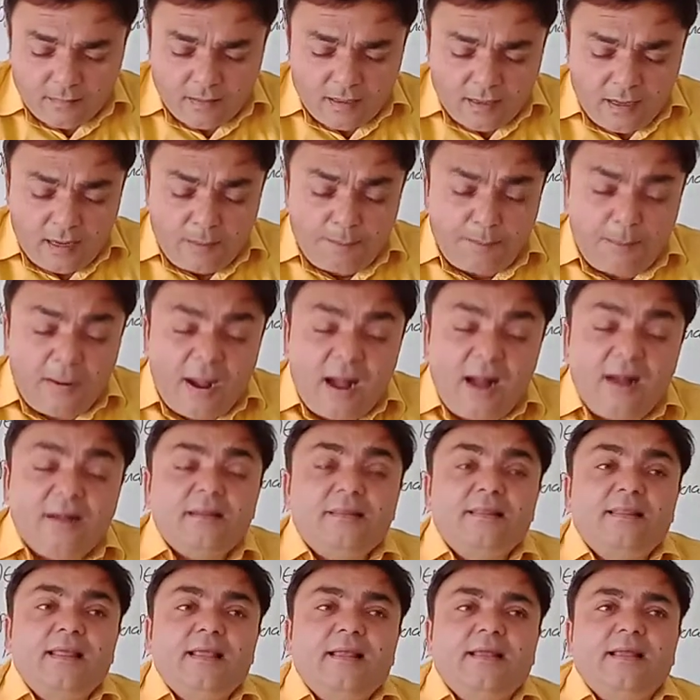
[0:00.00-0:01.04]

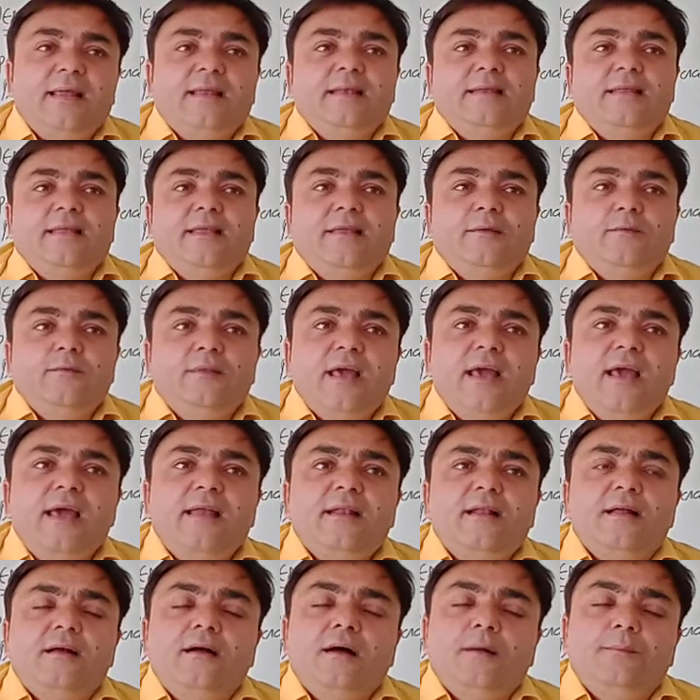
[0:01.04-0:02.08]
Apart, they can give
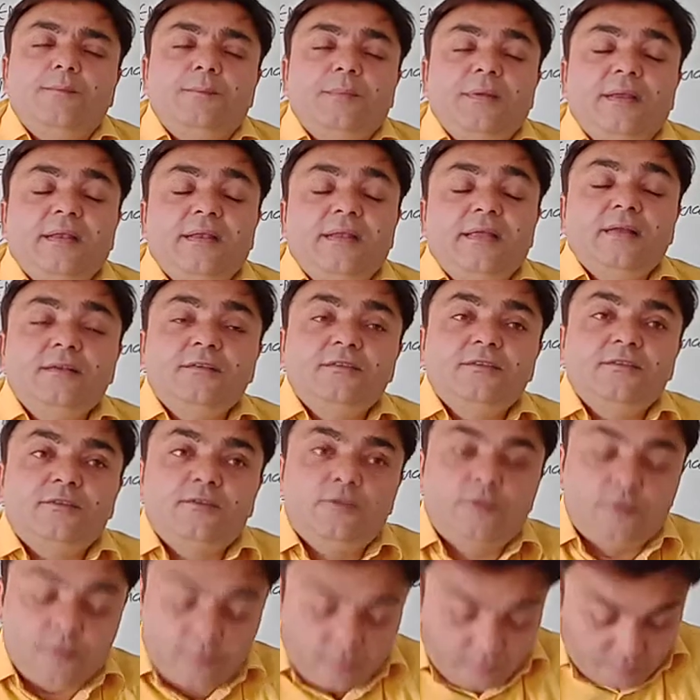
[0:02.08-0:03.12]
their
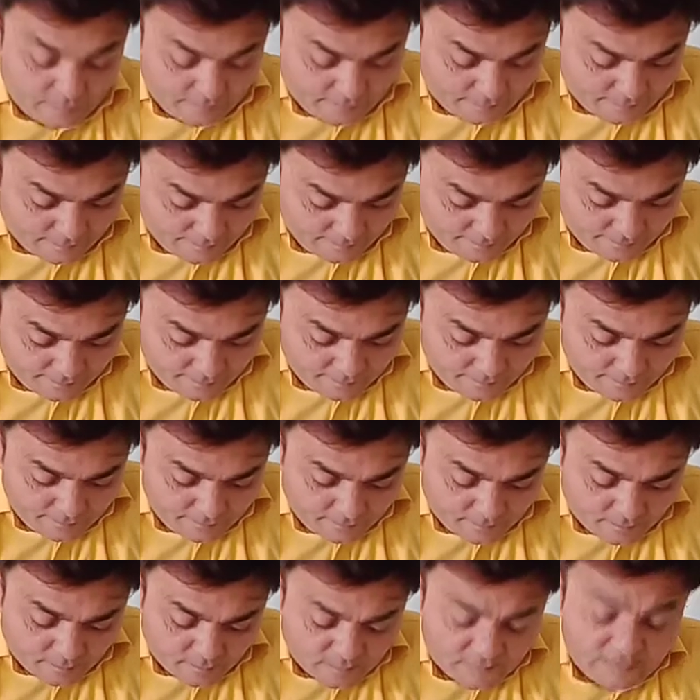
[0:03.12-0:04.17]
opinion too.
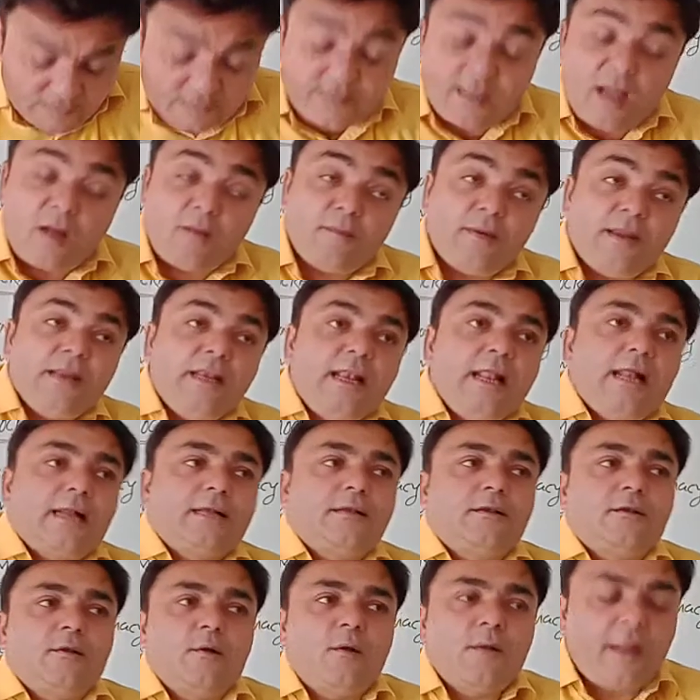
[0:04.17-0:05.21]
Now
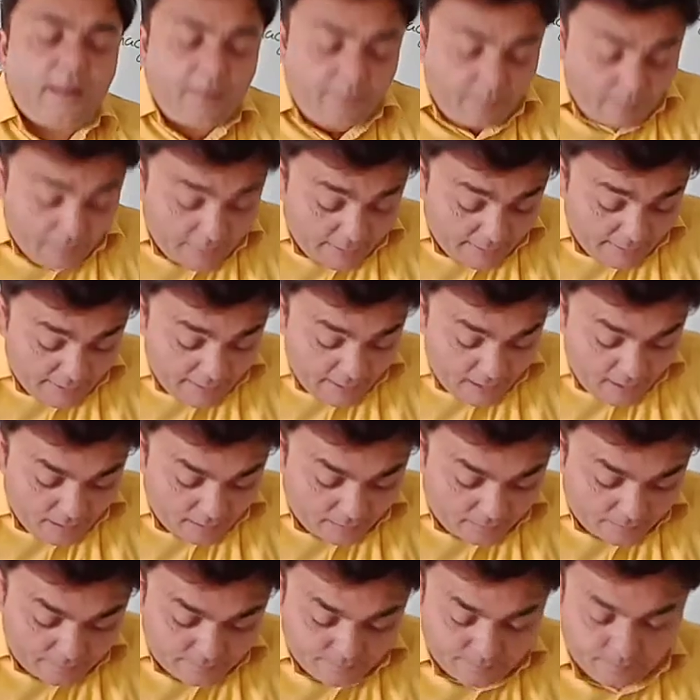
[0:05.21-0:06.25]
electronic media.
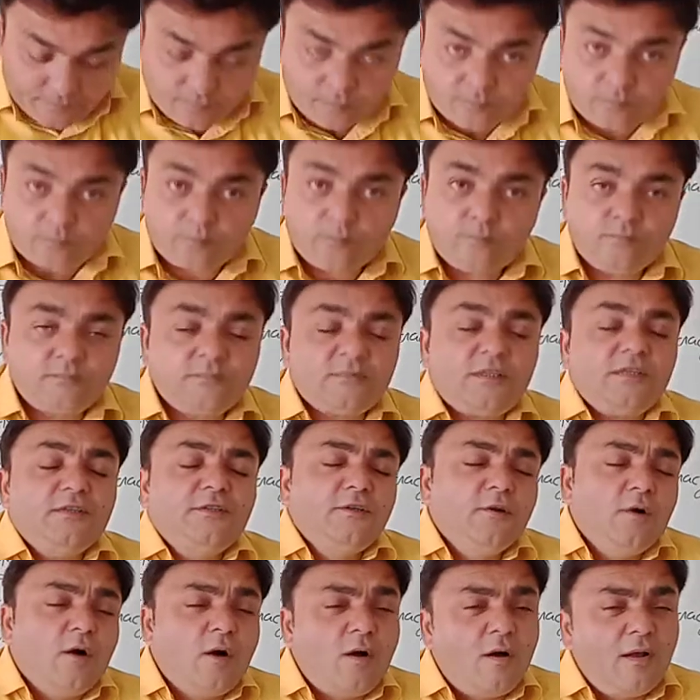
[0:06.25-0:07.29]

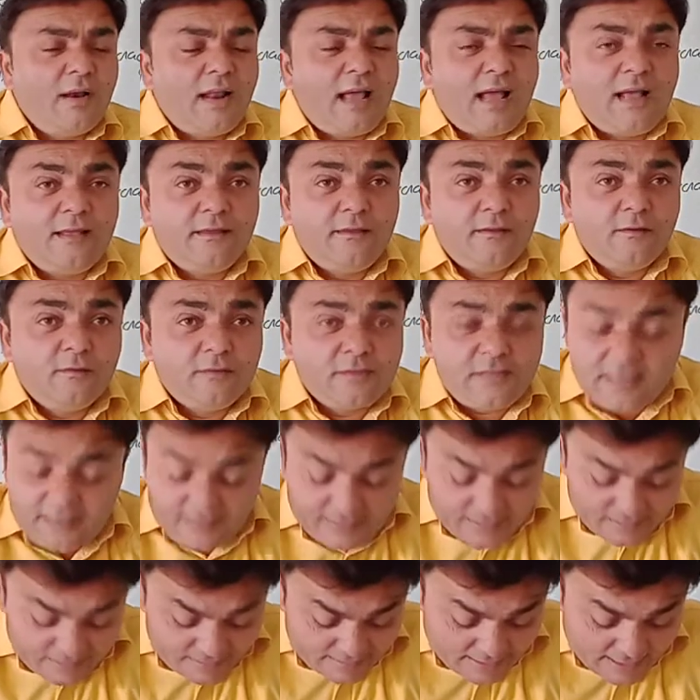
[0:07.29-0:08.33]
You all are using
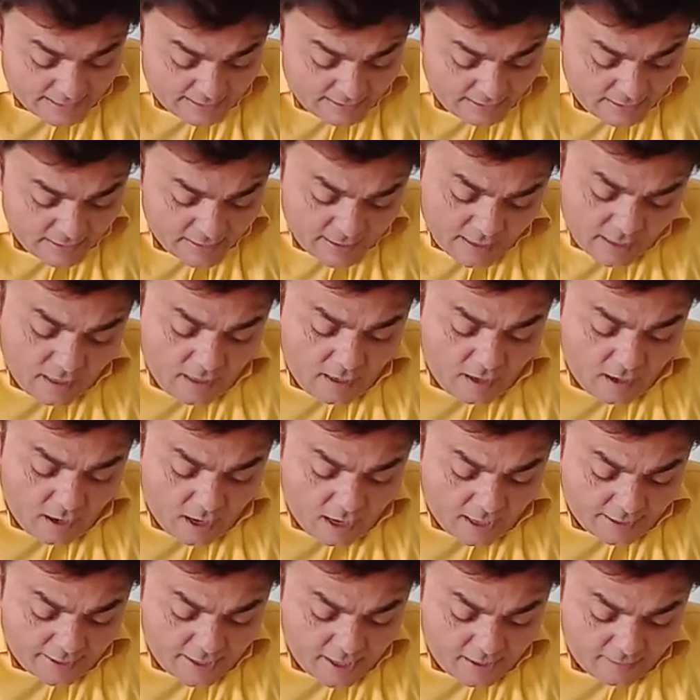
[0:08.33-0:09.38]
this thing.
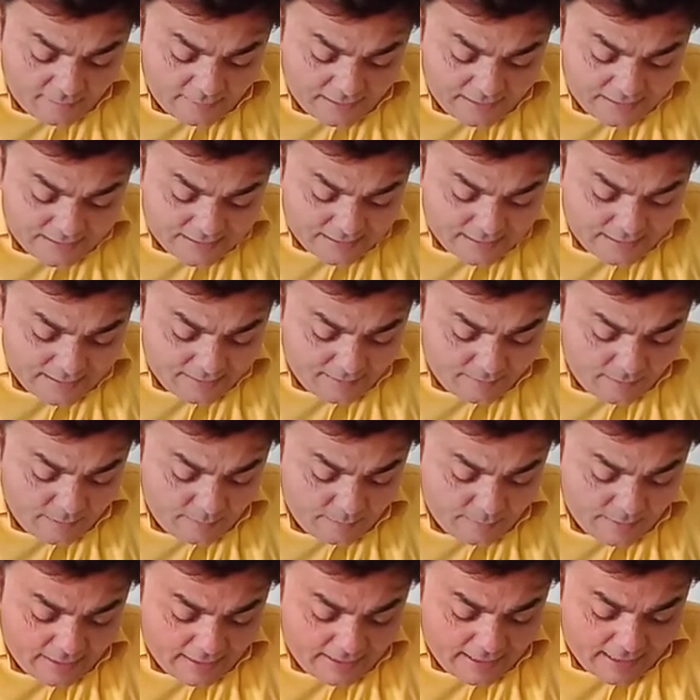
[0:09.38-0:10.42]

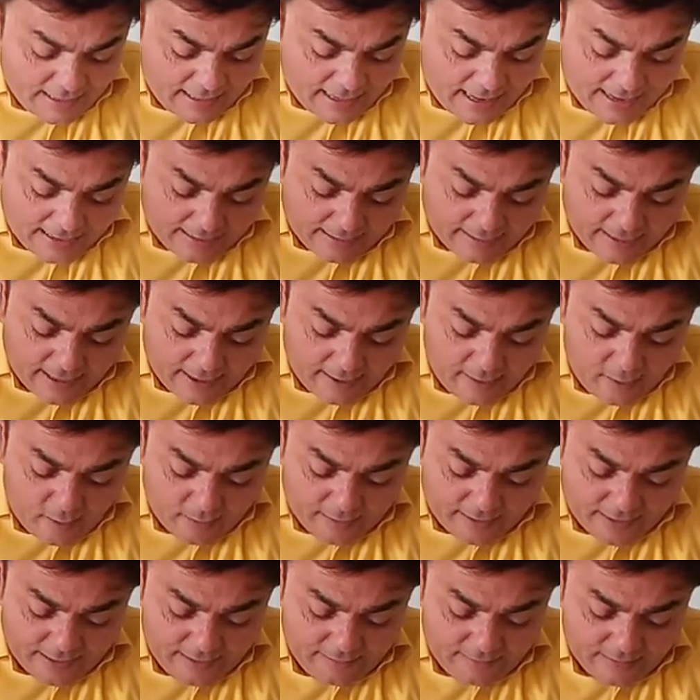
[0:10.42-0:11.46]
Audiovisual media like
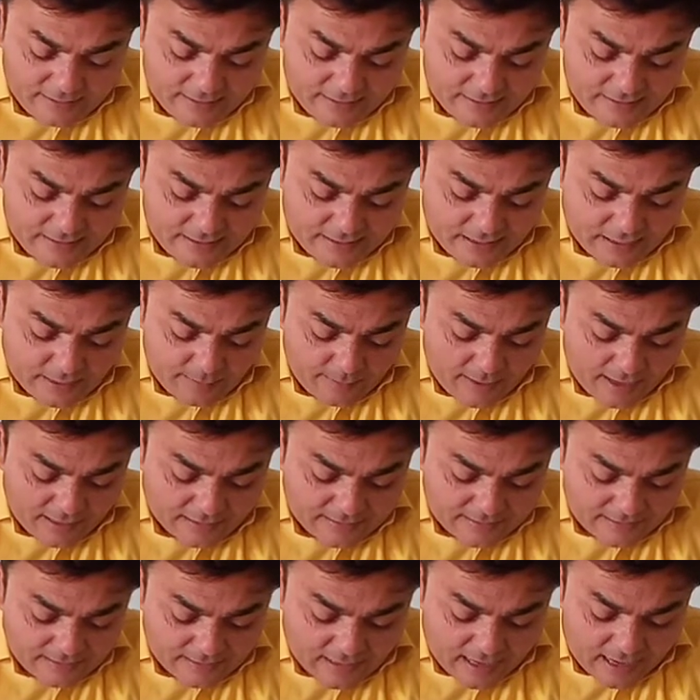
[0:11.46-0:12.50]
radio, television, cinema,
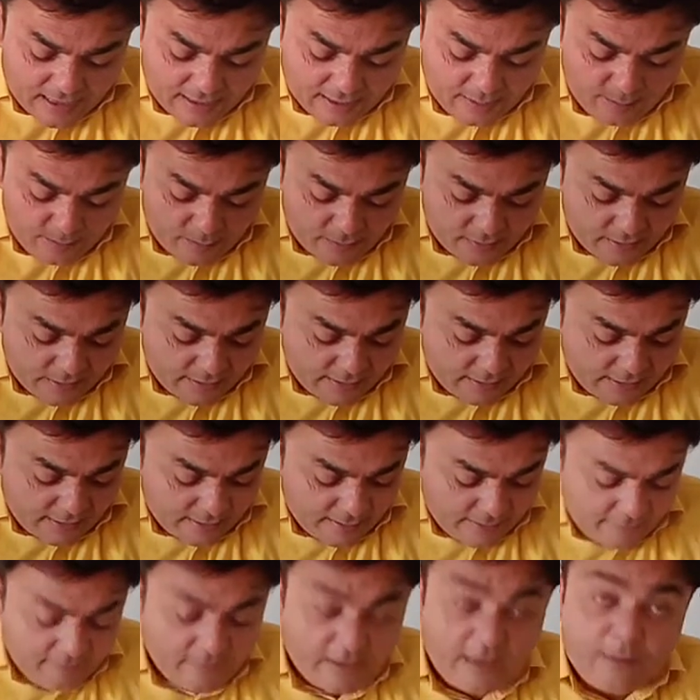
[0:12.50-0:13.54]
etc. are important in
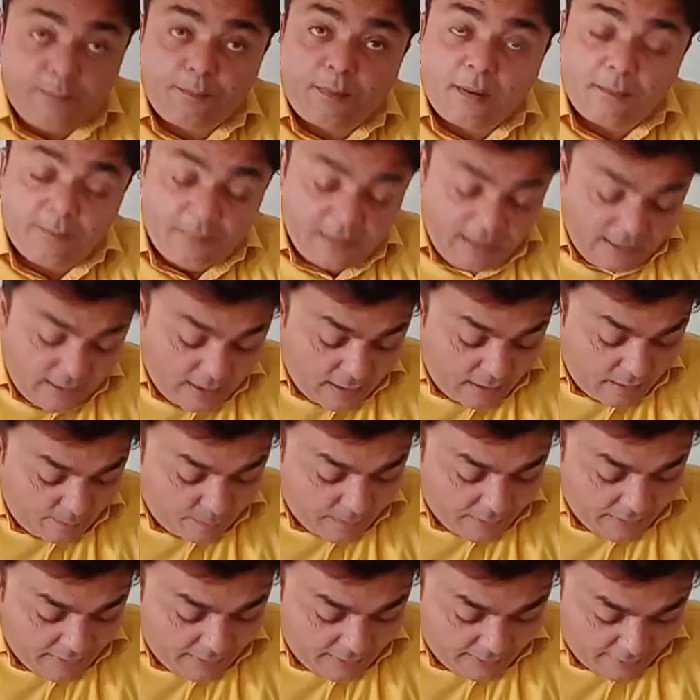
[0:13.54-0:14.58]
cultivating public
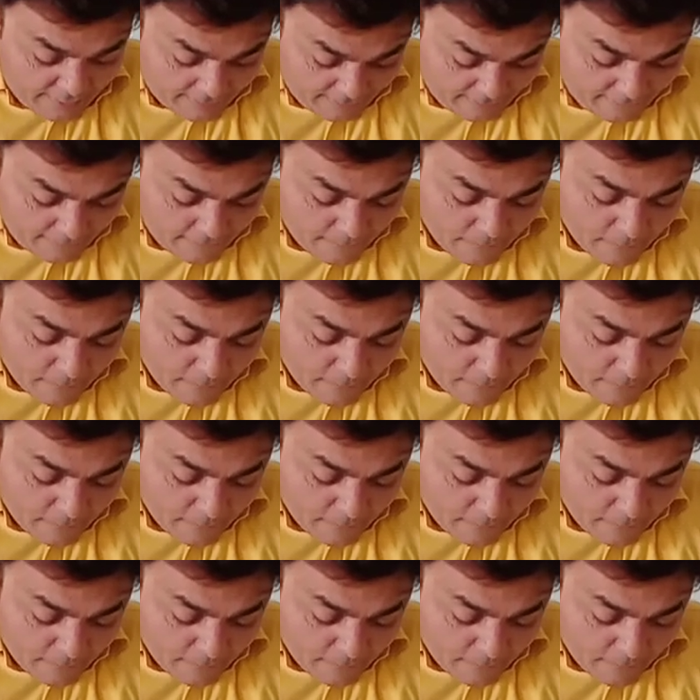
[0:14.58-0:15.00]
opinion.